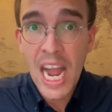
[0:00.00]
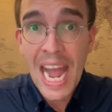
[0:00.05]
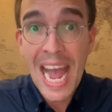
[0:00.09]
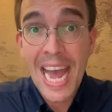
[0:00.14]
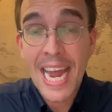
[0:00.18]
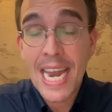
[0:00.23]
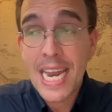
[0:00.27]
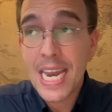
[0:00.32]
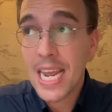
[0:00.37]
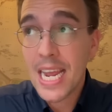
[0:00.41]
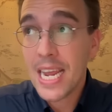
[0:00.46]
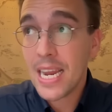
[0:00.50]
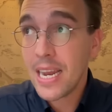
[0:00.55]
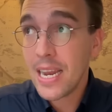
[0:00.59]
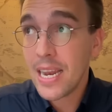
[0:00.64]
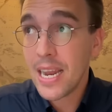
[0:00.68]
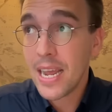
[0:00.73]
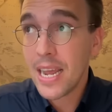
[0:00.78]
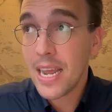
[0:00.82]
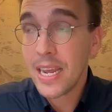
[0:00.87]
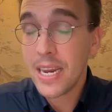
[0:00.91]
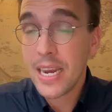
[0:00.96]
and
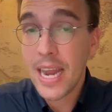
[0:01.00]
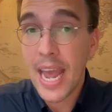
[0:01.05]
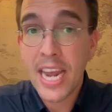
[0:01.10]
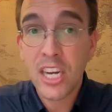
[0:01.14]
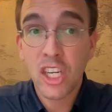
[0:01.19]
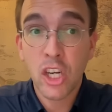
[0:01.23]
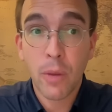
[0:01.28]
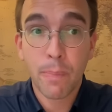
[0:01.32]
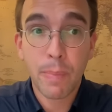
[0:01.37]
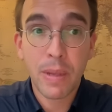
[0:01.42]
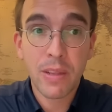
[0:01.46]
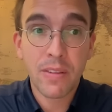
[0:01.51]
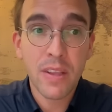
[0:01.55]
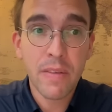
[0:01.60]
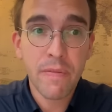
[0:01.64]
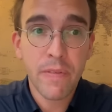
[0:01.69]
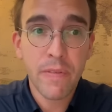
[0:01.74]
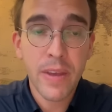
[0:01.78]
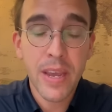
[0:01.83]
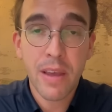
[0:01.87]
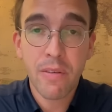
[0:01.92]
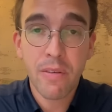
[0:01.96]
in Asia
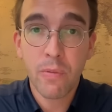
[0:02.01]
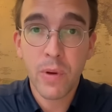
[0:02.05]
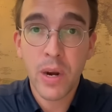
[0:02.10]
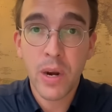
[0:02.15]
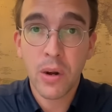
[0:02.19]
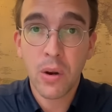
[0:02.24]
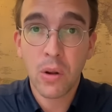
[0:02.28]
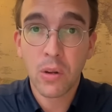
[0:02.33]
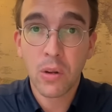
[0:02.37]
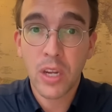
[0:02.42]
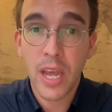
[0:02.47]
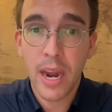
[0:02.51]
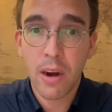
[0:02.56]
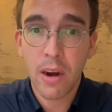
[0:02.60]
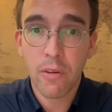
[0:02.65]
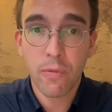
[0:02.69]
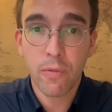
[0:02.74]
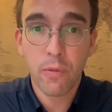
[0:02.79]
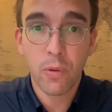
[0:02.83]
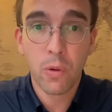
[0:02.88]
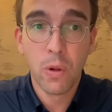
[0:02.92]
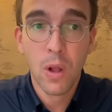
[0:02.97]
Pacific, if we are not
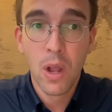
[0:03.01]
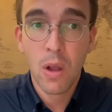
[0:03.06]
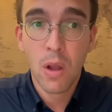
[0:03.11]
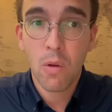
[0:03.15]
careful,